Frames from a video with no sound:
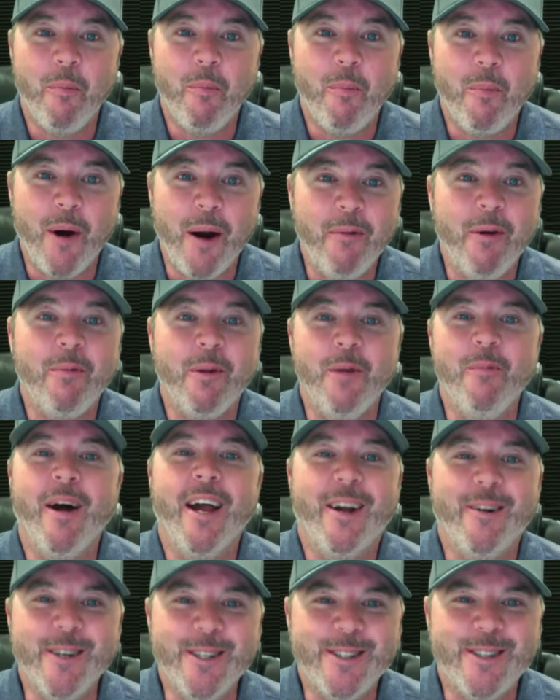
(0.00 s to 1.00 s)
probably
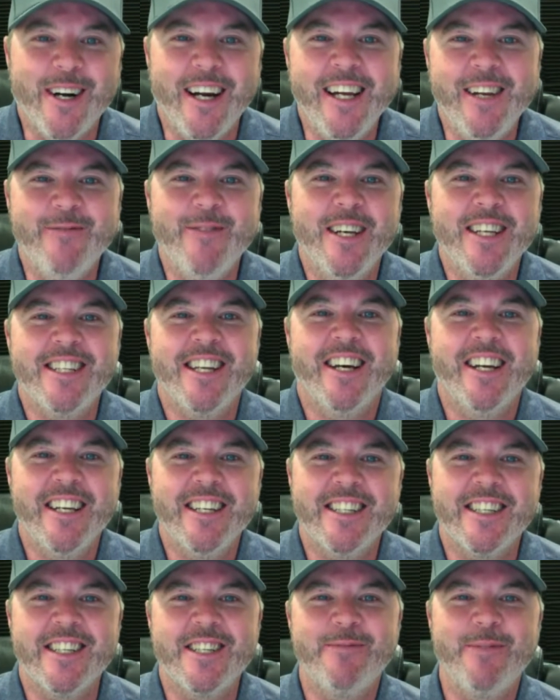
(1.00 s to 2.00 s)
Mike was right based on
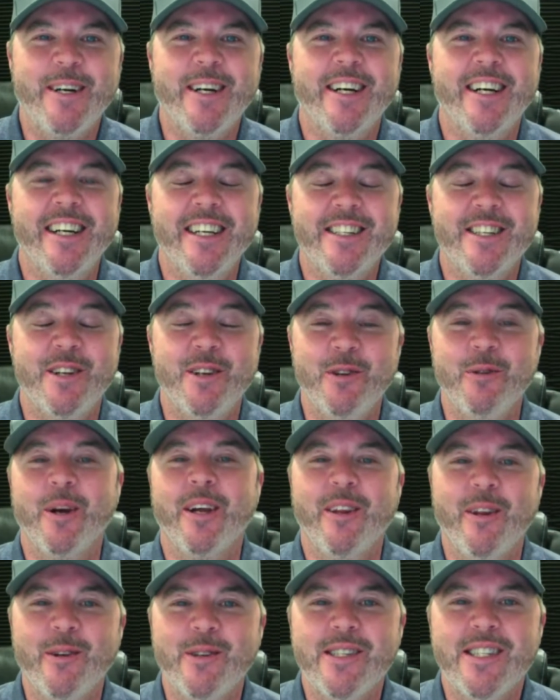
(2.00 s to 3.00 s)
his experience in
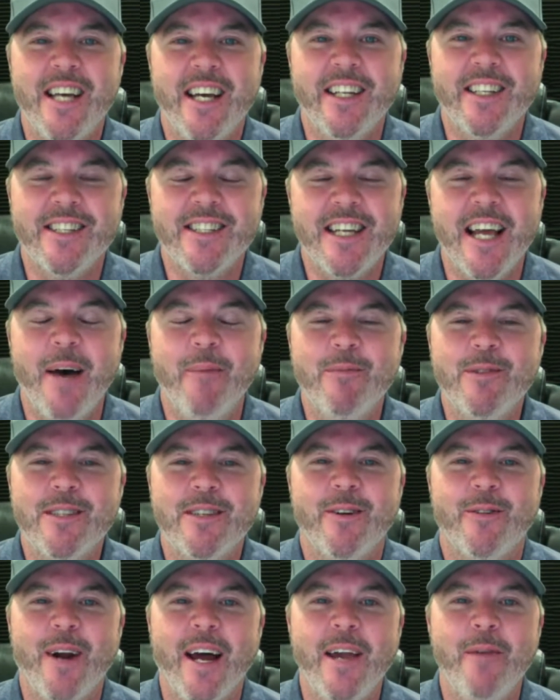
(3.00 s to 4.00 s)
doing those 10
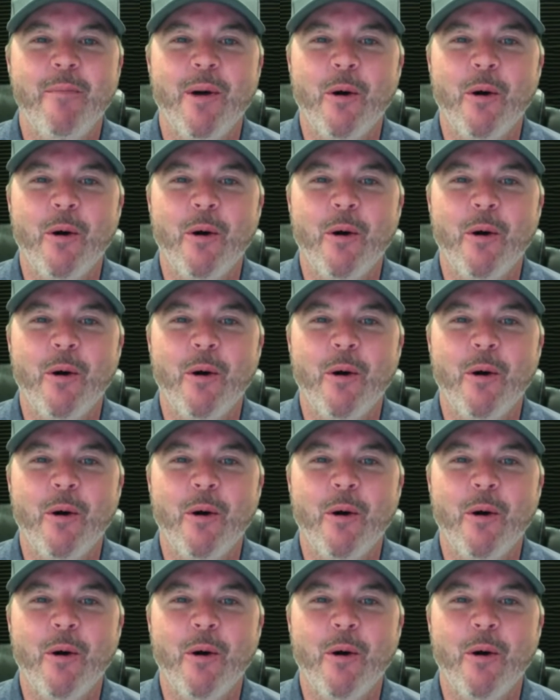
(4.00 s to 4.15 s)
steps, right?